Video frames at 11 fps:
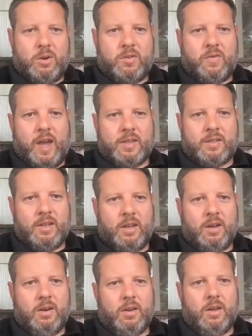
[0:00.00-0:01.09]
always
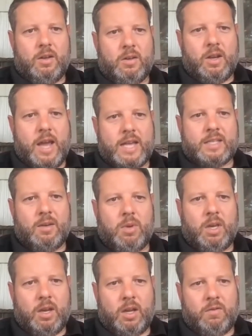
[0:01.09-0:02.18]
fascinated in asking
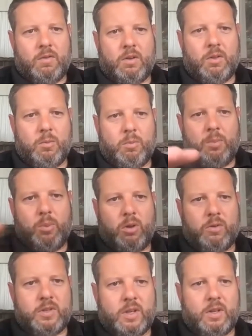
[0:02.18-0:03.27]
me. Kind of the
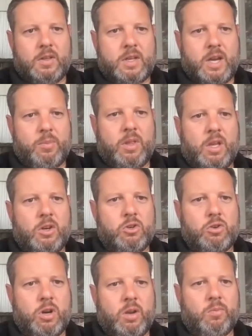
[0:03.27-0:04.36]
people sitting at the top of the
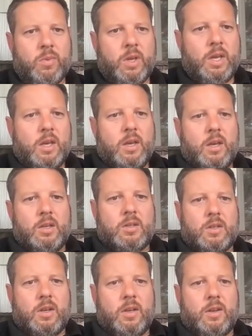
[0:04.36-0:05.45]
industry
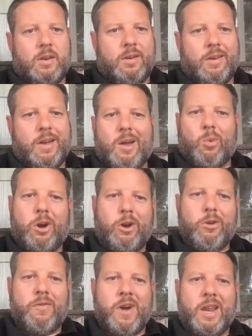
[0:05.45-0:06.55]
is not where are
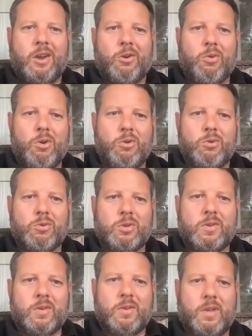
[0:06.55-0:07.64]
you finding
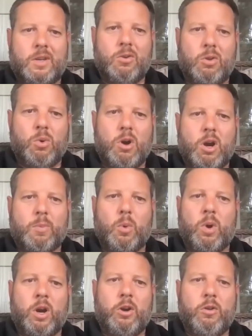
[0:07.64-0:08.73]
crews that do the work, but
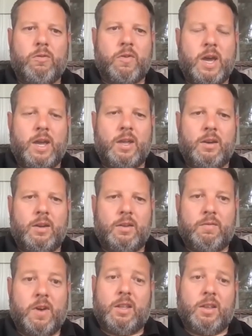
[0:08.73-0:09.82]
where are you finding
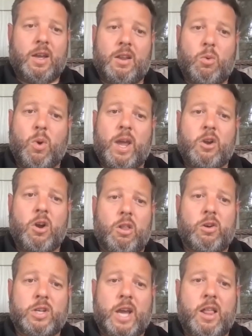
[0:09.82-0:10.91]
the kind of the white
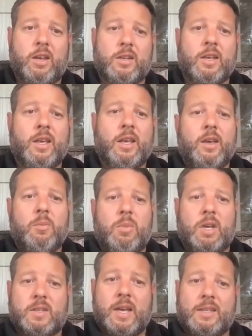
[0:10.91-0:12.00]
collar talent,
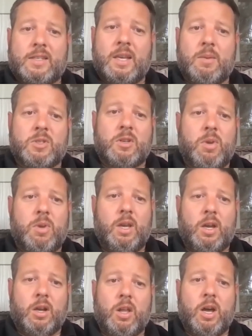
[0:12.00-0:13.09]
because that seems to be
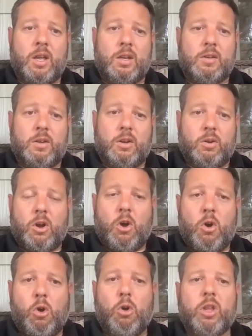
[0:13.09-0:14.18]
a glut, a
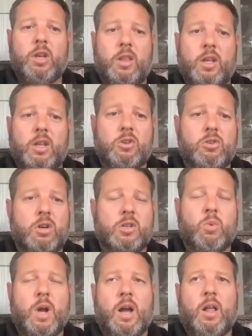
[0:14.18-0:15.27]
hole into the industry
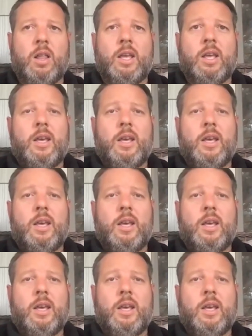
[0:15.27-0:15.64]
as well.